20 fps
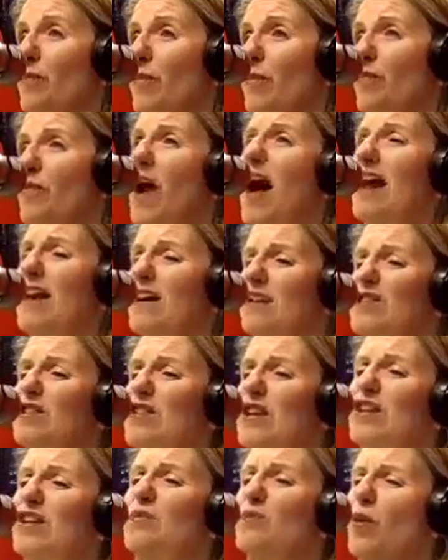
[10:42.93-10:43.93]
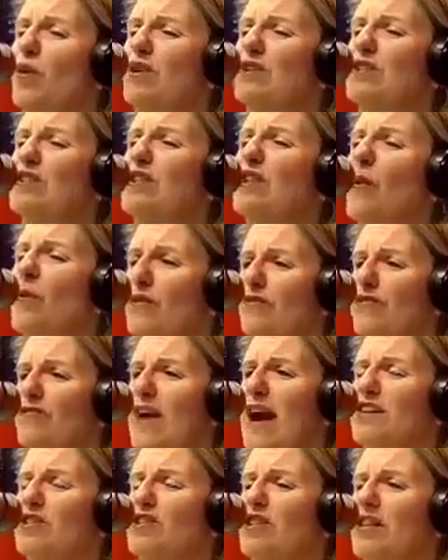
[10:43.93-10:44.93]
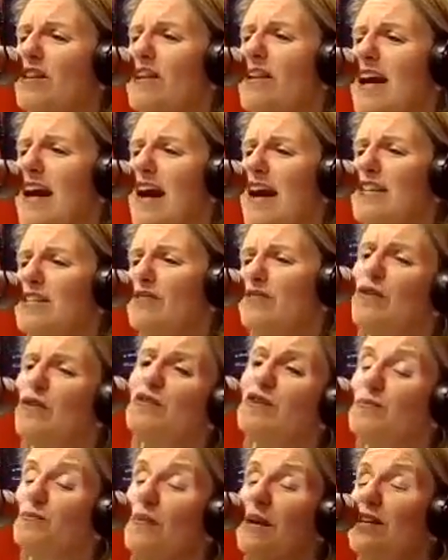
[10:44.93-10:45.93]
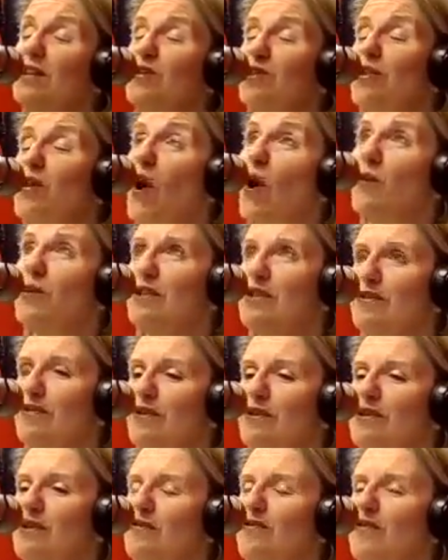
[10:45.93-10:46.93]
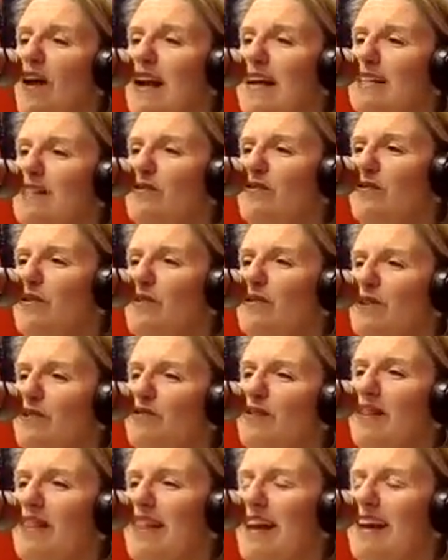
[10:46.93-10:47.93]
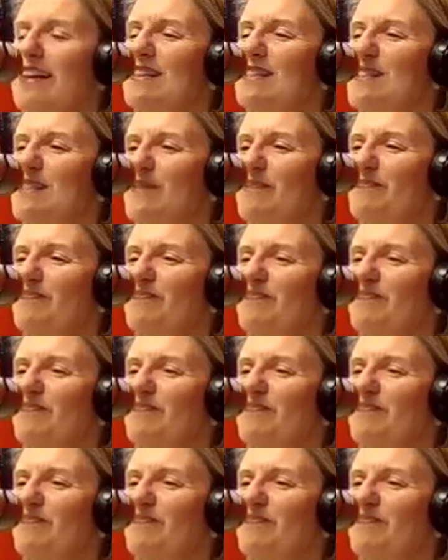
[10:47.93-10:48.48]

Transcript: products in a more slower fashion, and make sure you always diversify into a few different things.